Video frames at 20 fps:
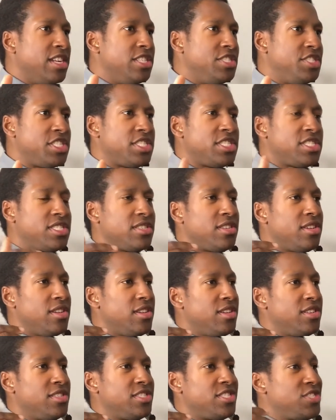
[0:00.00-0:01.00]
just
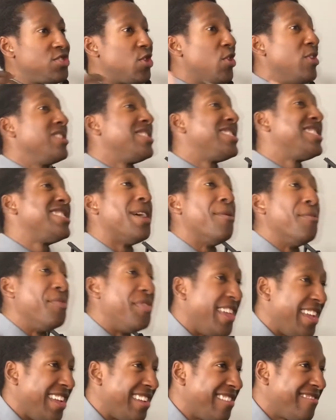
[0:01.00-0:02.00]
start
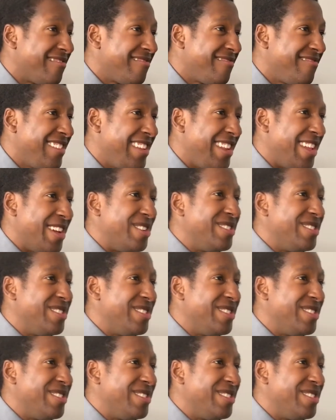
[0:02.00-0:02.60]
something. You know,